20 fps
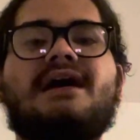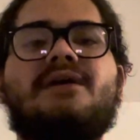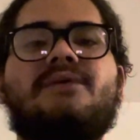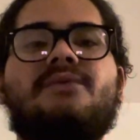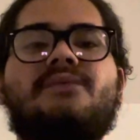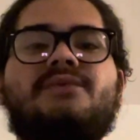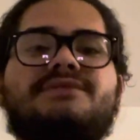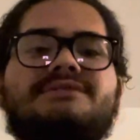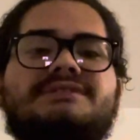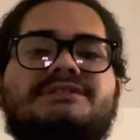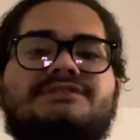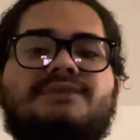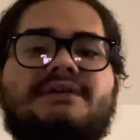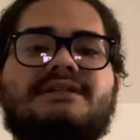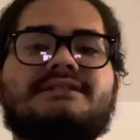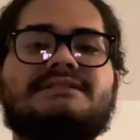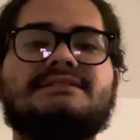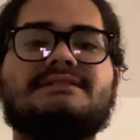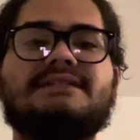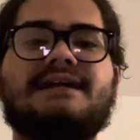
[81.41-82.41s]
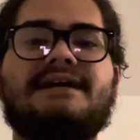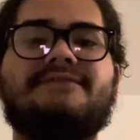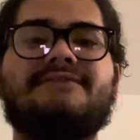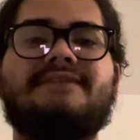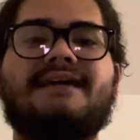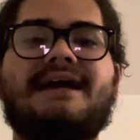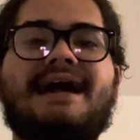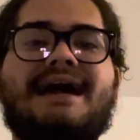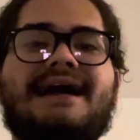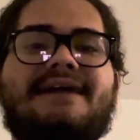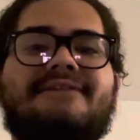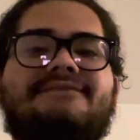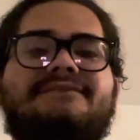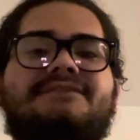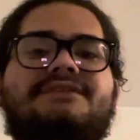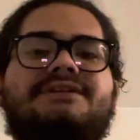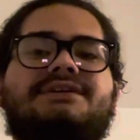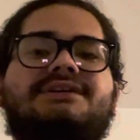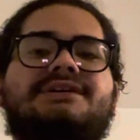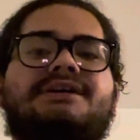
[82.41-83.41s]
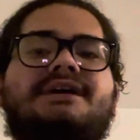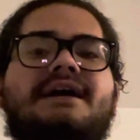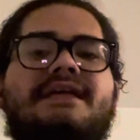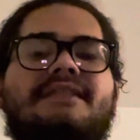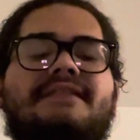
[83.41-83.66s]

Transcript: Wounds is what is left after